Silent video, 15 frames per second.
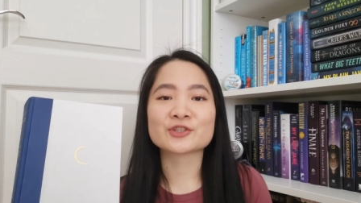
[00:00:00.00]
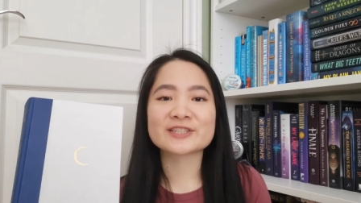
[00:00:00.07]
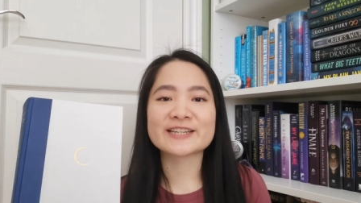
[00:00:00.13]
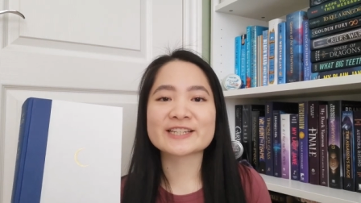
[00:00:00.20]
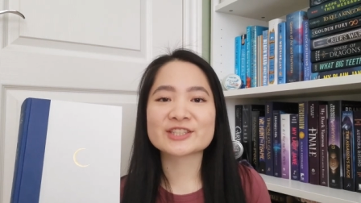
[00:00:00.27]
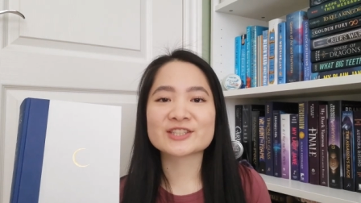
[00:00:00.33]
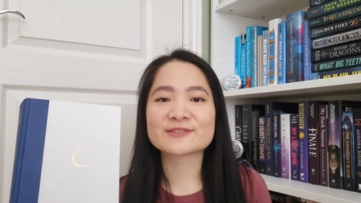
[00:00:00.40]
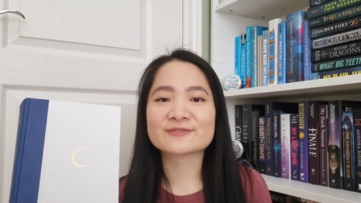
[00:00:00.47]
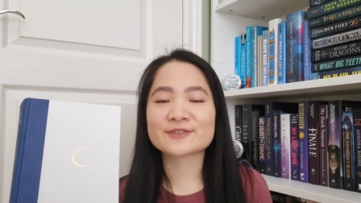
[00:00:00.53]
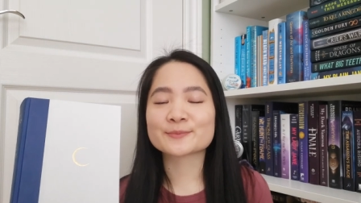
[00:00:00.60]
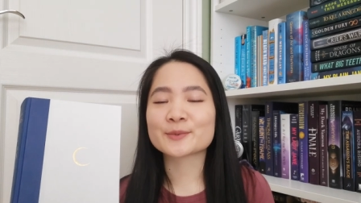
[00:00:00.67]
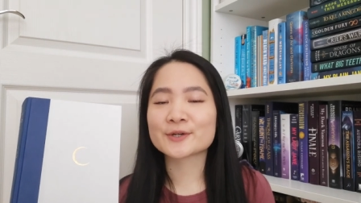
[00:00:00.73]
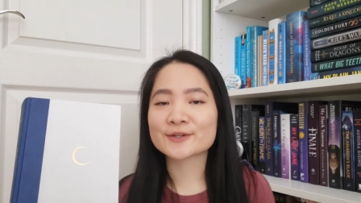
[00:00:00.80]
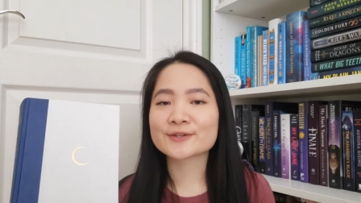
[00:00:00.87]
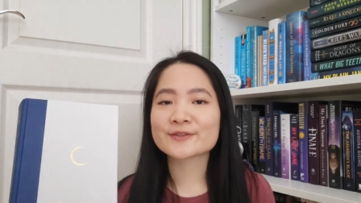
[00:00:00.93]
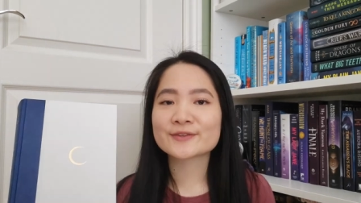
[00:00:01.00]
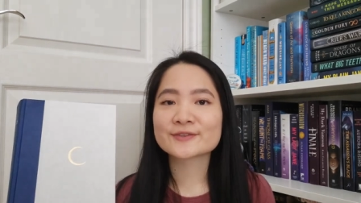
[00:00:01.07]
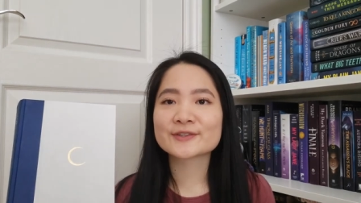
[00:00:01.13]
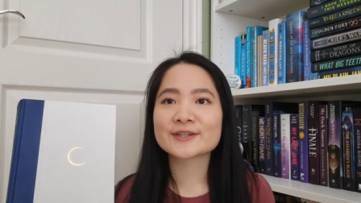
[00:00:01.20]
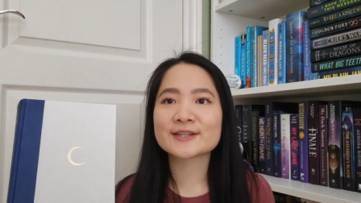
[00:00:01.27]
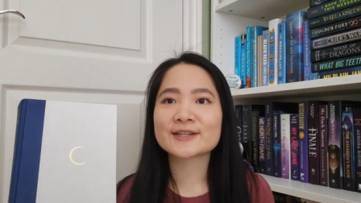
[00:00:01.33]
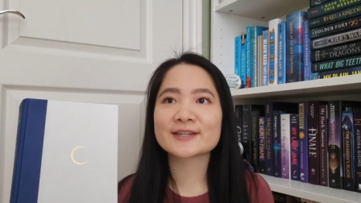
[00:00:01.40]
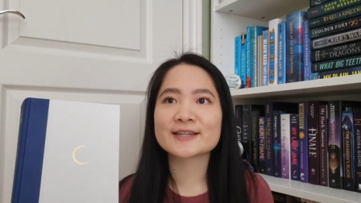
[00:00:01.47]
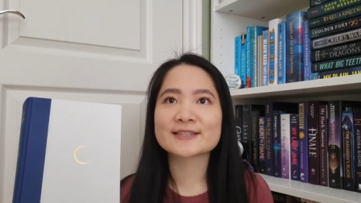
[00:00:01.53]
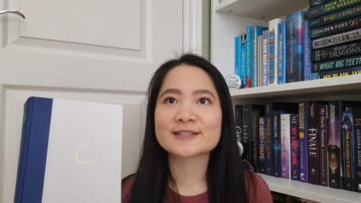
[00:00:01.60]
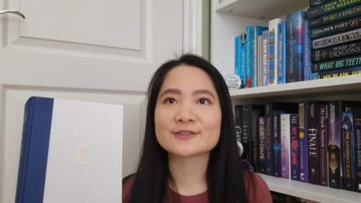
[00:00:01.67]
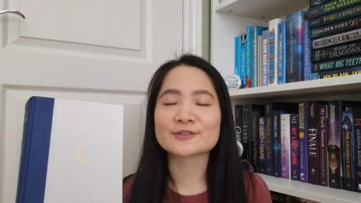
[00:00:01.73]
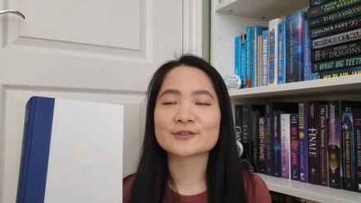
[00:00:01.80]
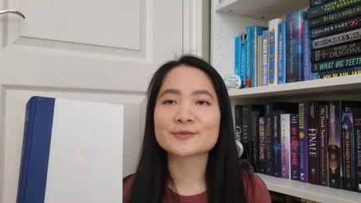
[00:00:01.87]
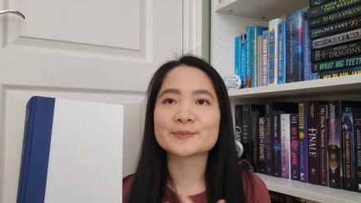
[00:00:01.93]
section for part 3, it's
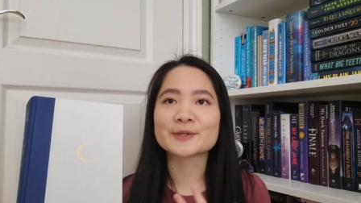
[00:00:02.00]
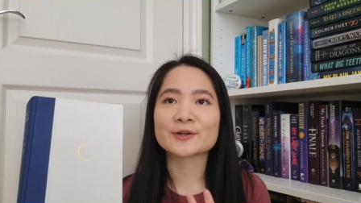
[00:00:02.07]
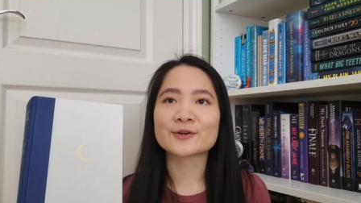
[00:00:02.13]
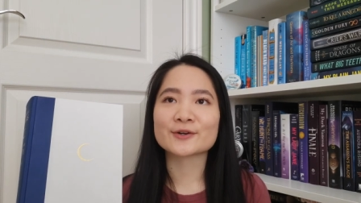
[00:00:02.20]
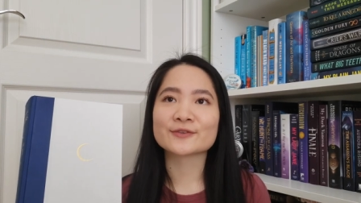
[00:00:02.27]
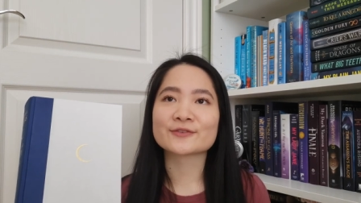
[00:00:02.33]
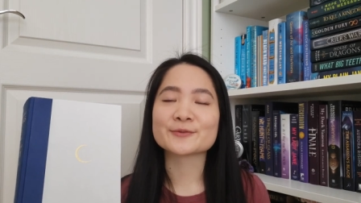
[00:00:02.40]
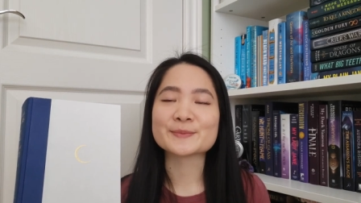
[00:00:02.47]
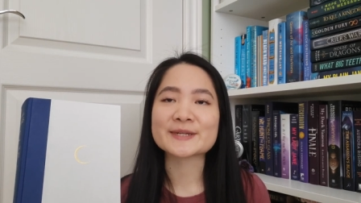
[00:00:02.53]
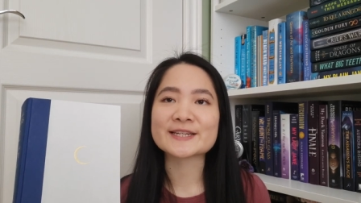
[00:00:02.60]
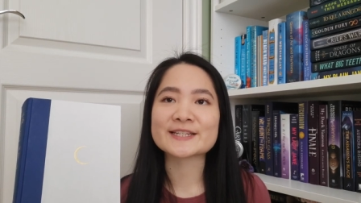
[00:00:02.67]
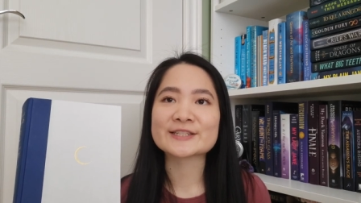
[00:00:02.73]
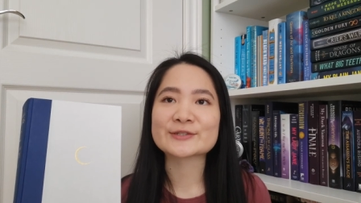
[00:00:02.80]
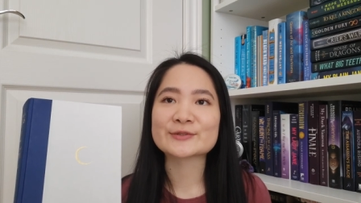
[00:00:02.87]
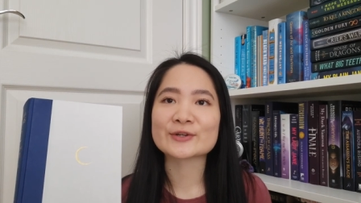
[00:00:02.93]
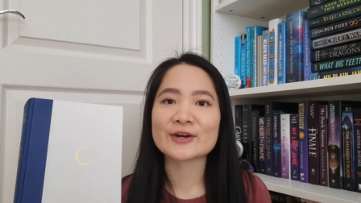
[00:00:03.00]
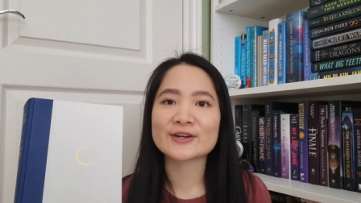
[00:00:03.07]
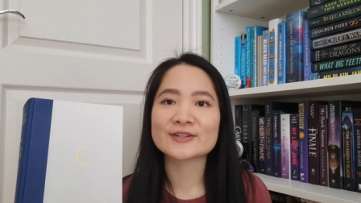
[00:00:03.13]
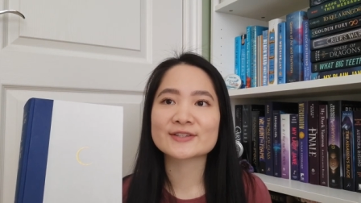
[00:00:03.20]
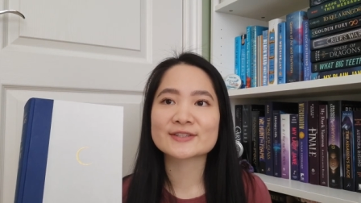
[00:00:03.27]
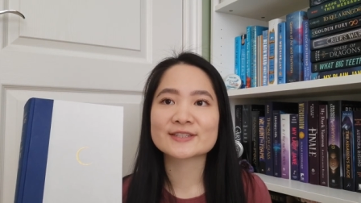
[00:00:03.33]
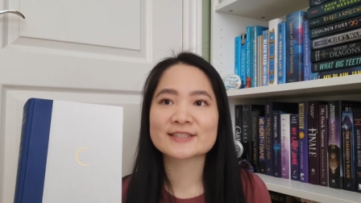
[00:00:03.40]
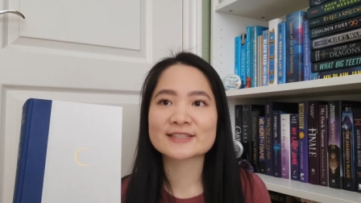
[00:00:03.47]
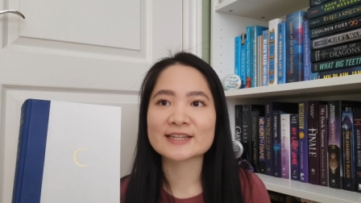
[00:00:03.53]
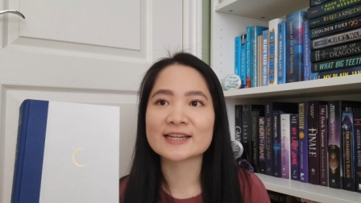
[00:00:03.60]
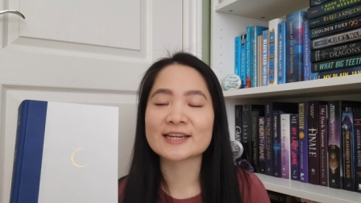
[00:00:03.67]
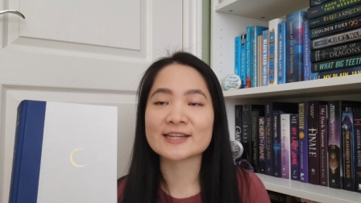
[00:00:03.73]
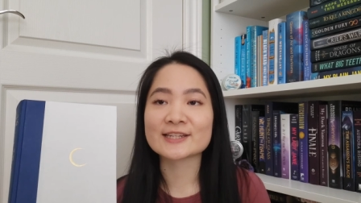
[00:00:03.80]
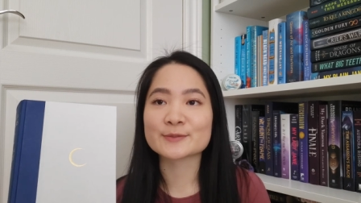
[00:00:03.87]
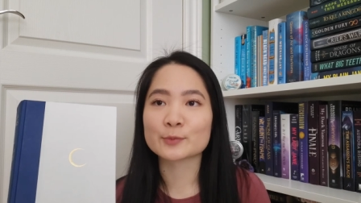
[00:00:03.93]
a little bit hard for me to not say
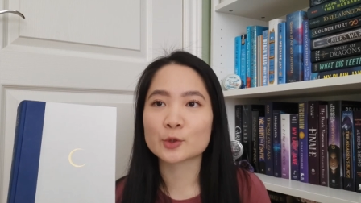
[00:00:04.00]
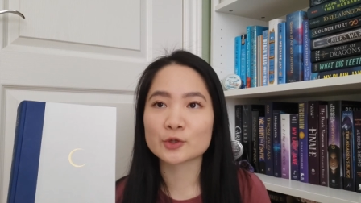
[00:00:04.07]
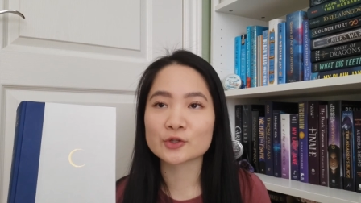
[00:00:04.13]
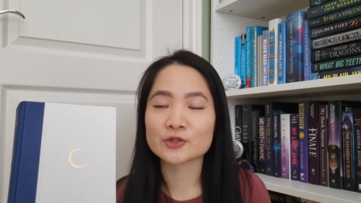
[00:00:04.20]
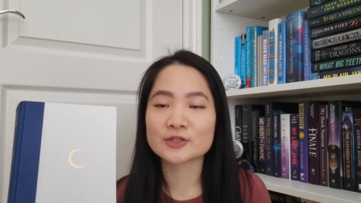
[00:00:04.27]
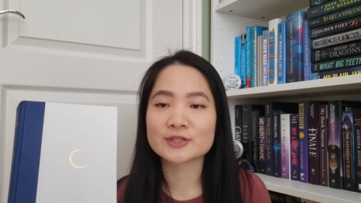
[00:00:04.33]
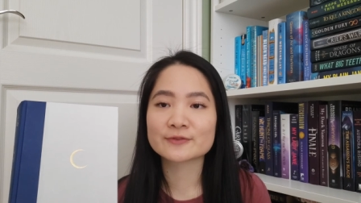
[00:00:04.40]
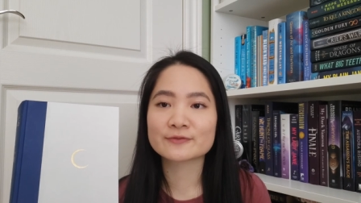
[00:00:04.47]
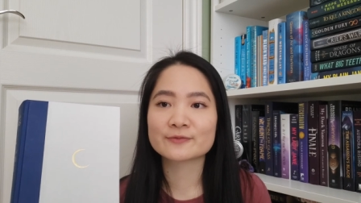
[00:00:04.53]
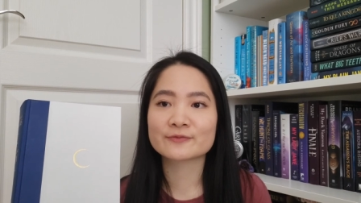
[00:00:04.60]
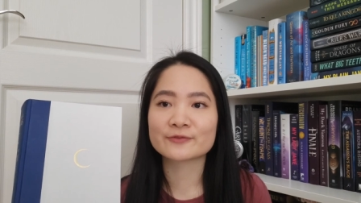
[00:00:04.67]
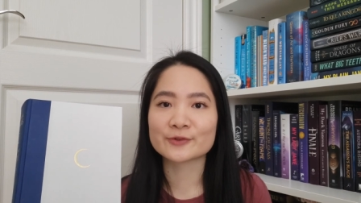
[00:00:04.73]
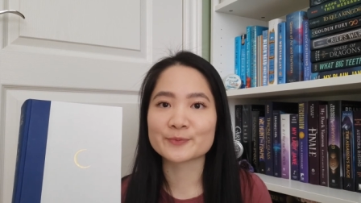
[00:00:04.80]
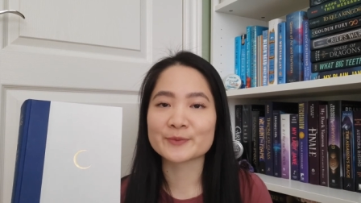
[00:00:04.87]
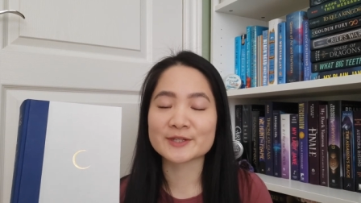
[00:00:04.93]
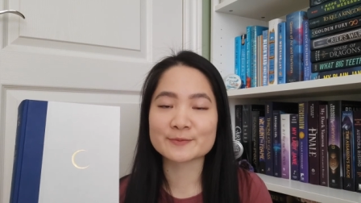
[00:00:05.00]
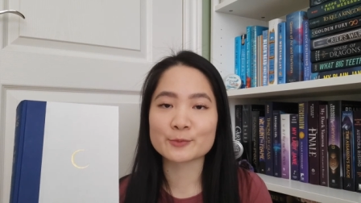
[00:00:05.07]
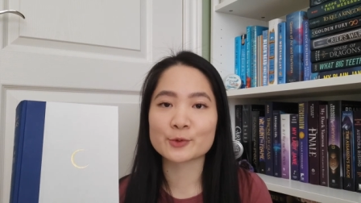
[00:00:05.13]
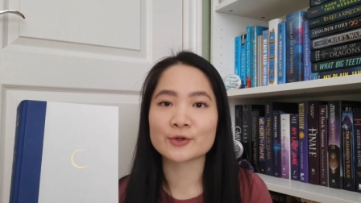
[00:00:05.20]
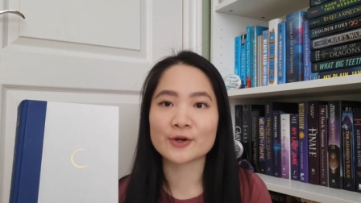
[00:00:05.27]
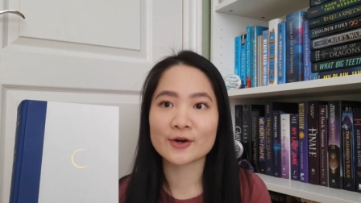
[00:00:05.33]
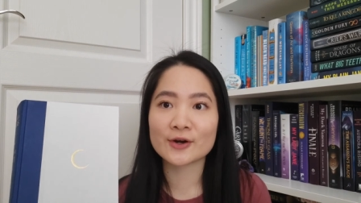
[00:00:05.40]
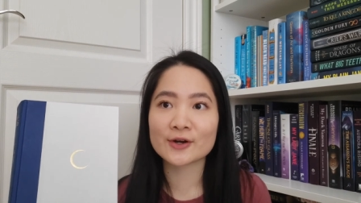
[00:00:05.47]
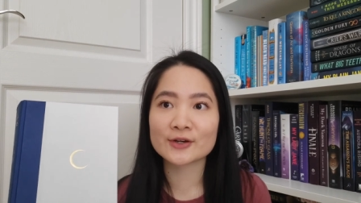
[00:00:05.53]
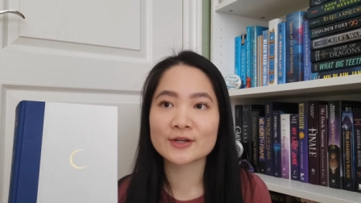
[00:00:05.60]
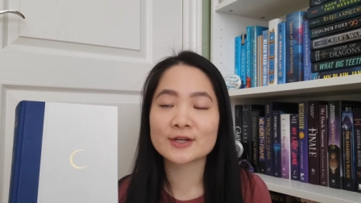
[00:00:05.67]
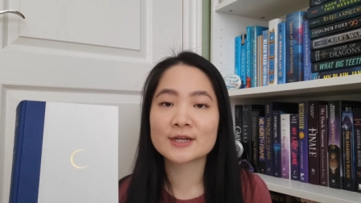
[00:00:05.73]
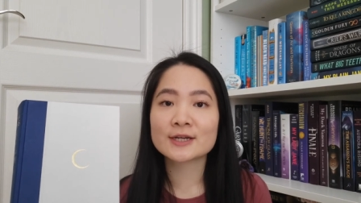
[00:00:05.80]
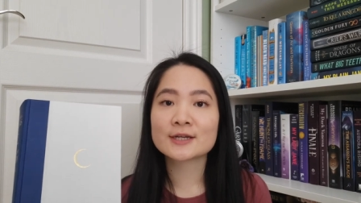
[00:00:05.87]
any spoilers from this point on.